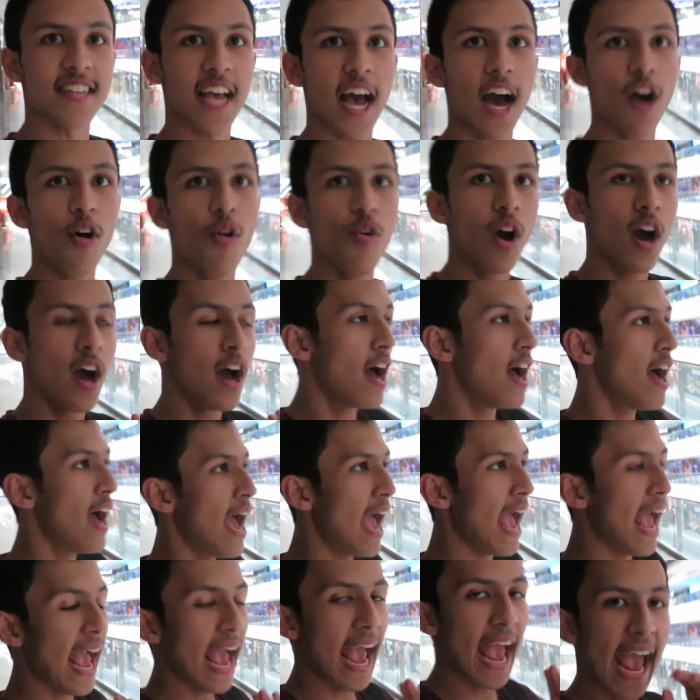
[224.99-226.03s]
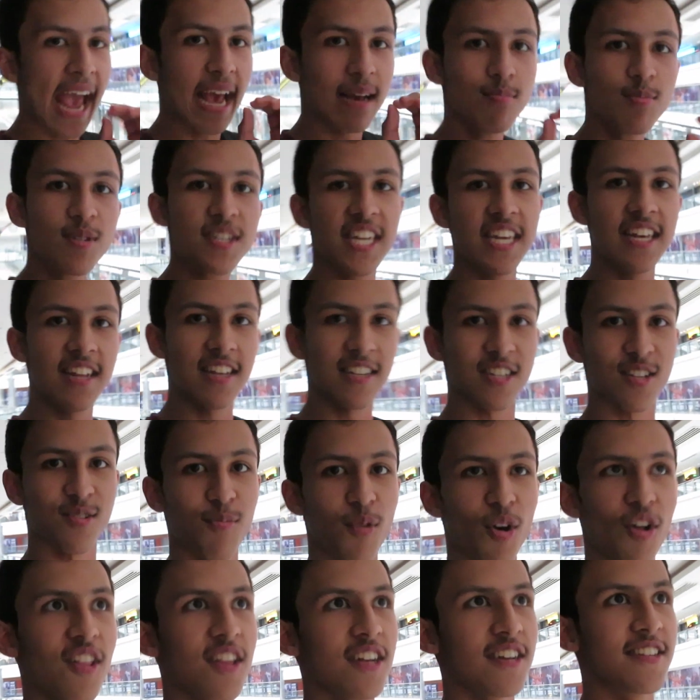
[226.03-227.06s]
How empty this mall